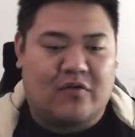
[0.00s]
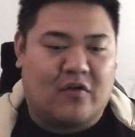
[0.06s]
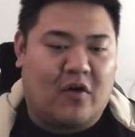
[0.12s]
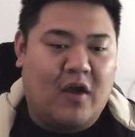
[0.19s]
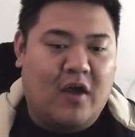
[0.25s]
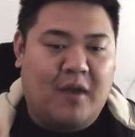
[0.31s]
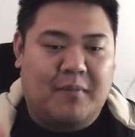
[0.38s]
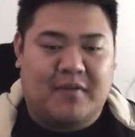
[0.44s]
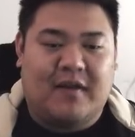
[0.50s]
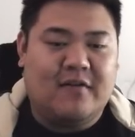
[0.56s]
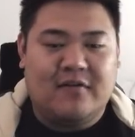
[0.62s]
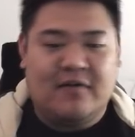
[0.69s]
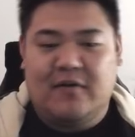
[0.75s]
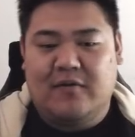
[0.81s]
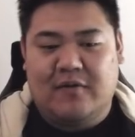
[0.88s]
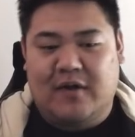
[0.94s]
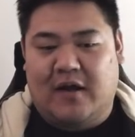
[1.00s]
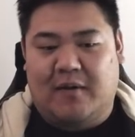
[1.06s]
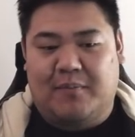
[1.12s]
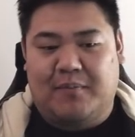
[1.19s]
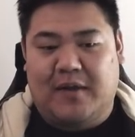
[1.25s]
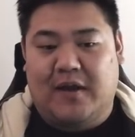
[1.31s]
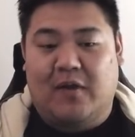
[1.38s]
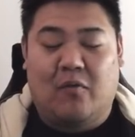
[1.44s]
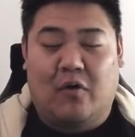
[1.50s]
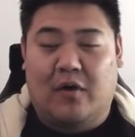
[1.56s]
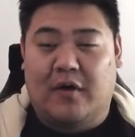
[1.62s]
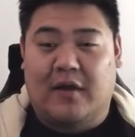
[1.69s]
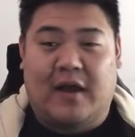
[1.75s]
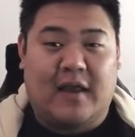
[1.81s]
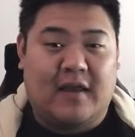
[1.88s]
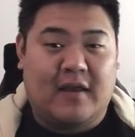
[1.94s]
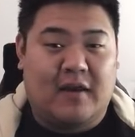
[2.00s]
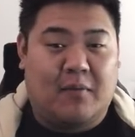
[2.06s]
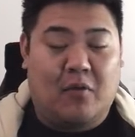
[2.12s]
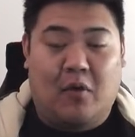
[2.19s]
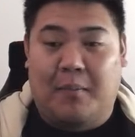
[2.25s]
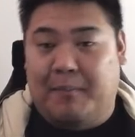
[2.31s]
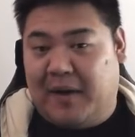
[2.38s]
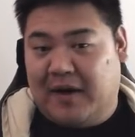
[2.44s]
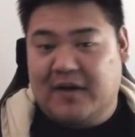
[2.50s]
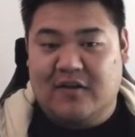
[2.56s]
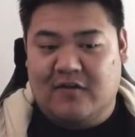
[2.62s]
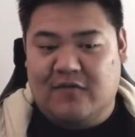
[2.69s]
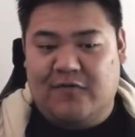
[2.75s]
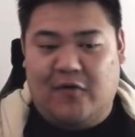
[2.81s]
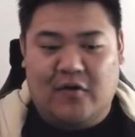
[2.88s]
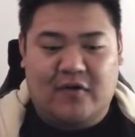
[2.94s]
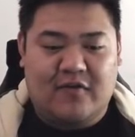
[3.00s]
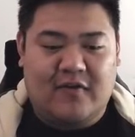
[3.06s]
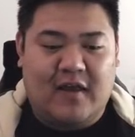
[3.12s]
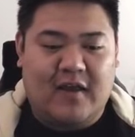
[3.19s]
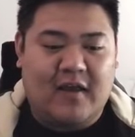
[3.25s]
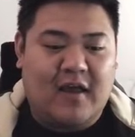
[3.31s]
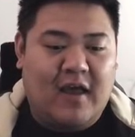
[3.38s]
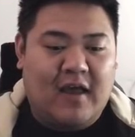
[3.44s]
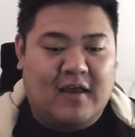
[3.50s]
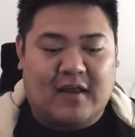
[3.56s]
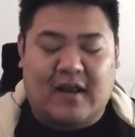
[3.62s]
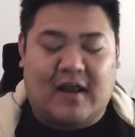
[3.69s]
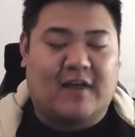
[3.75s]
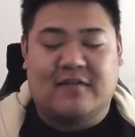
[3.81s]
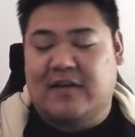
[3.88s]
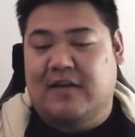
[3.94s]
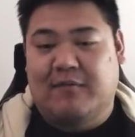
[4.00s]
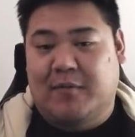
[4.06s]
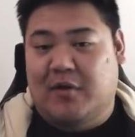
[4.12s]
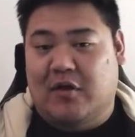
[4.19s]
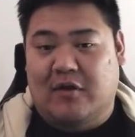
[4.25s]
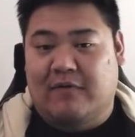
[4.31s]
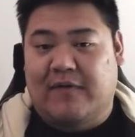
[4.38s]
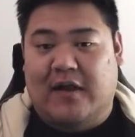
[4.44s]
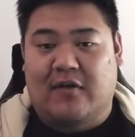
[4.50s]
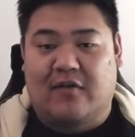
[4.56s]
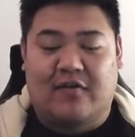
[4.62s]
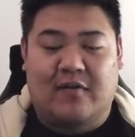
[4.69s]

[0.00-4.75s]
So potentially playing a Warrior Light in a more monkish focused deck can actually give them a lot of value,